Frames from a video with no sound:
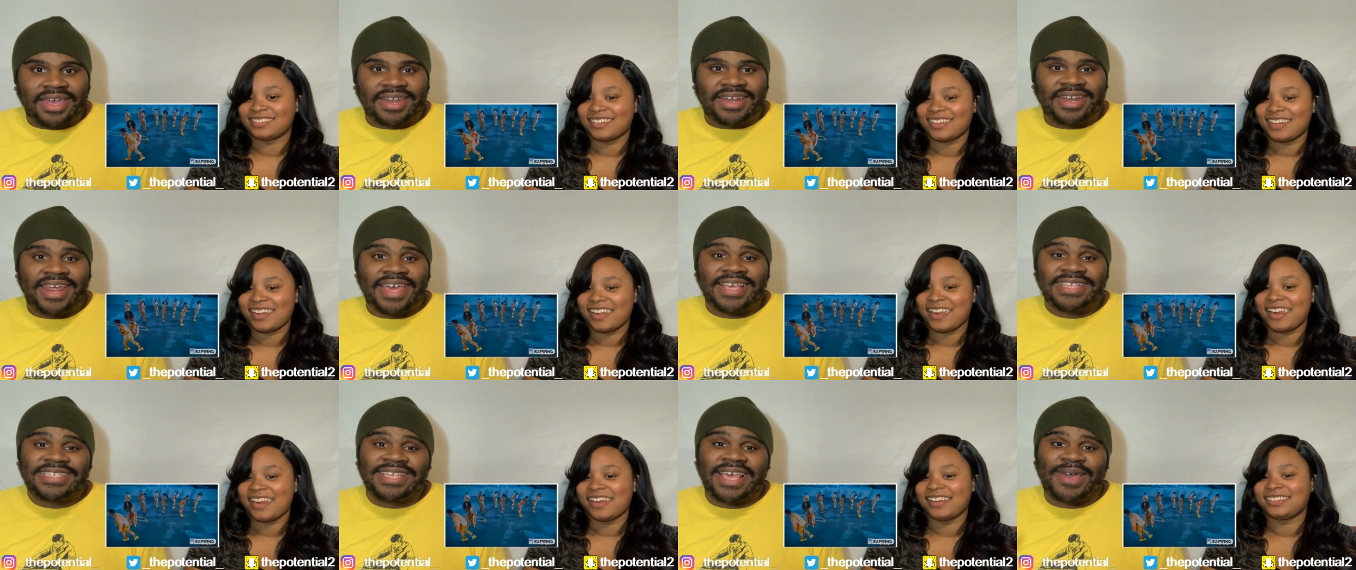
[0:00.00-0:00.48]

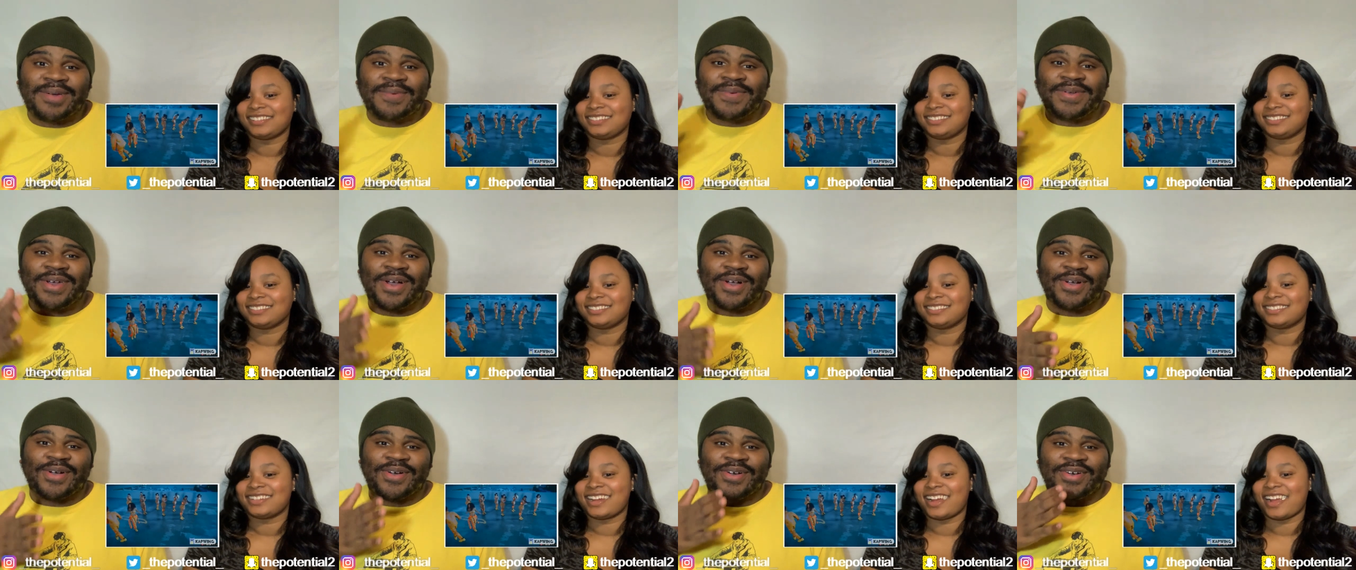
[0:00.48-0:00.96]
Speaker 1: They said we're
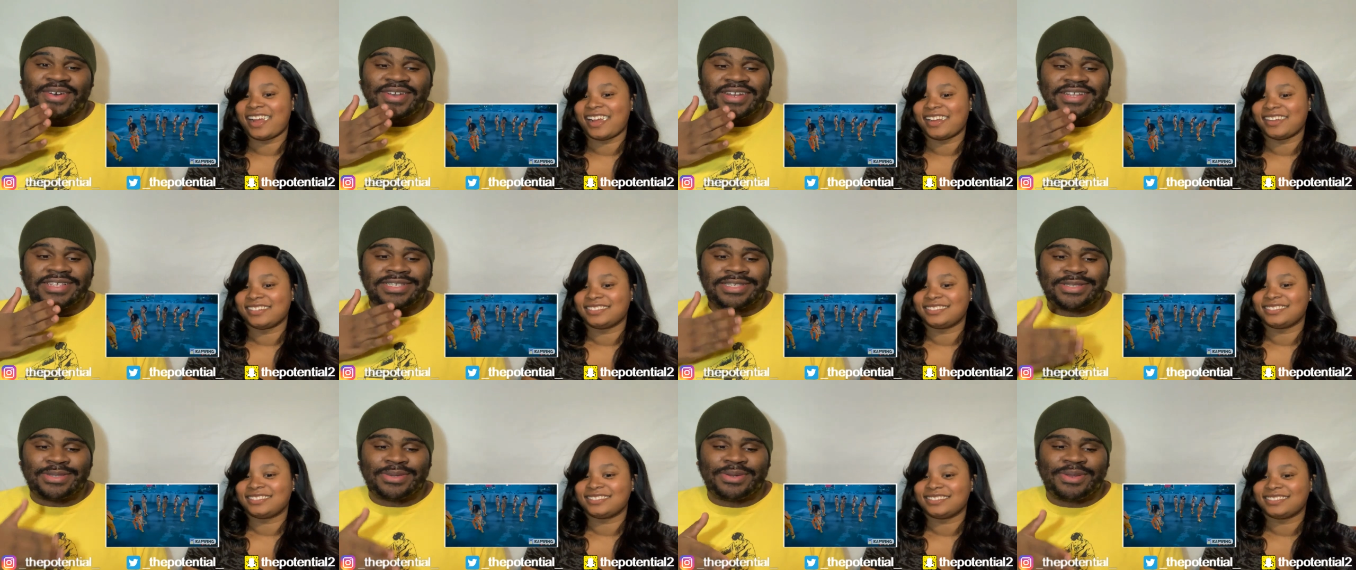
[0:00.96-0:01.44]
gonna go in the
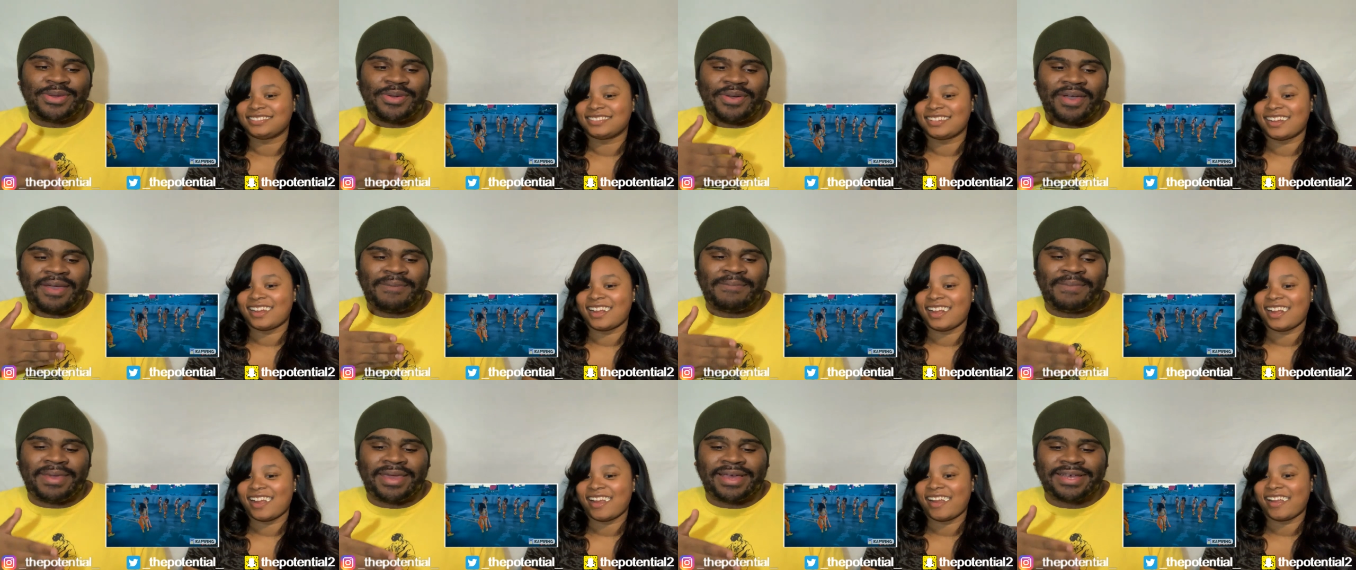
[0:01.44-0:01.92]
studio
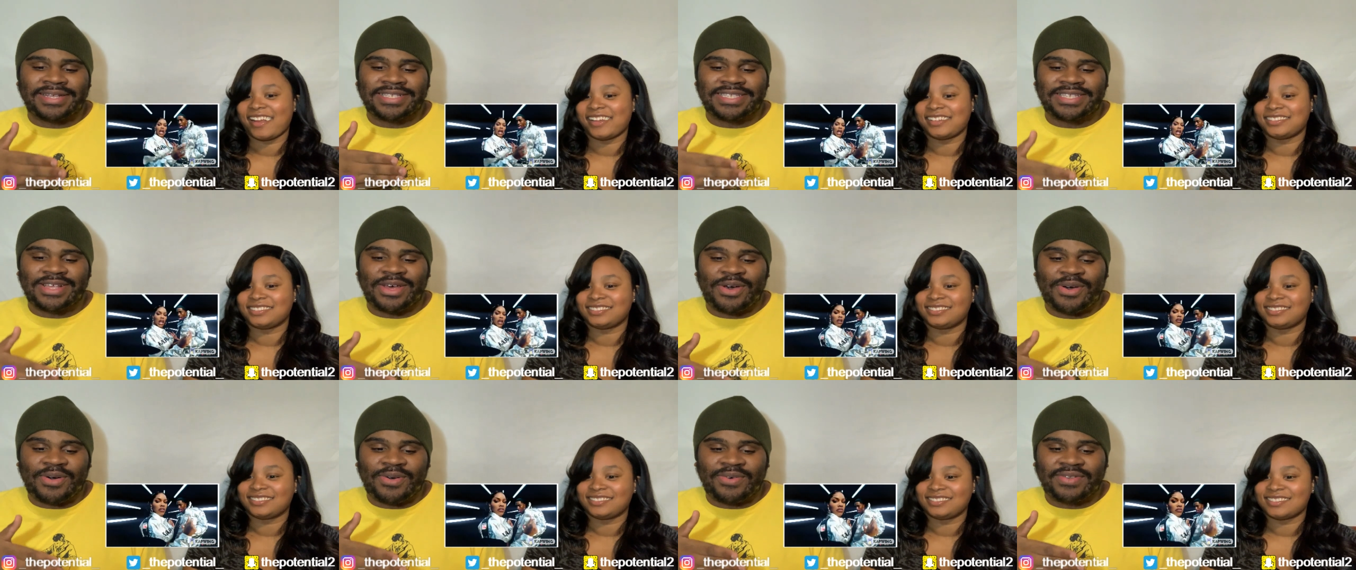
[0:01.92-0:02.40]
and make a
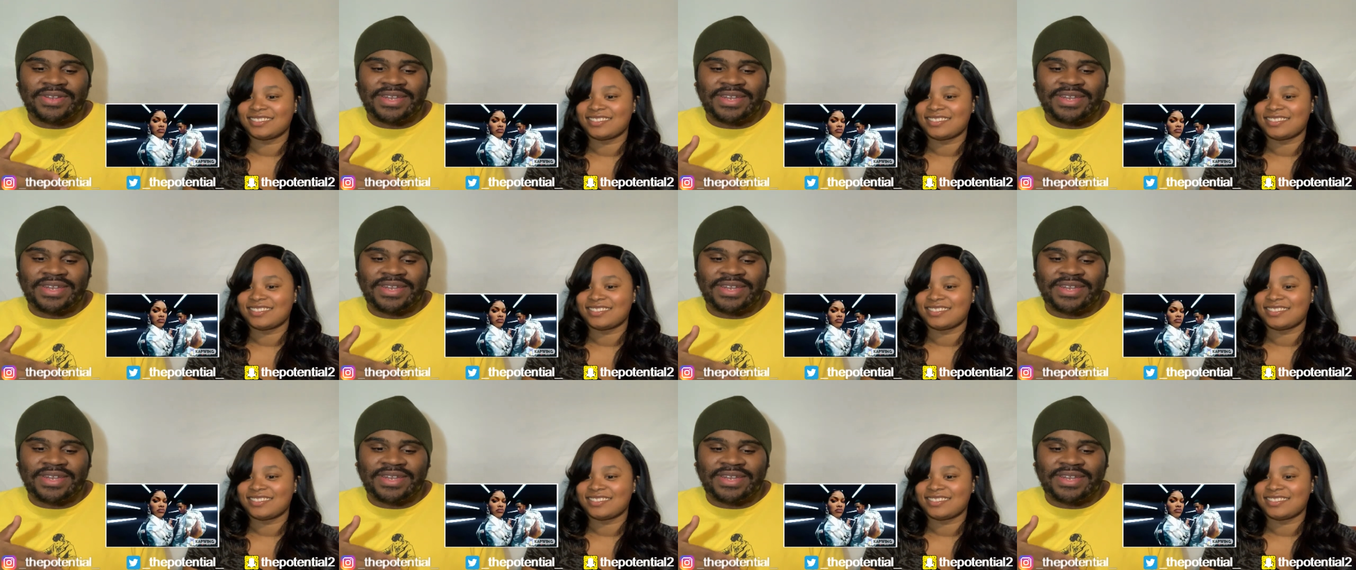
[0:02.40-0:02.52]
song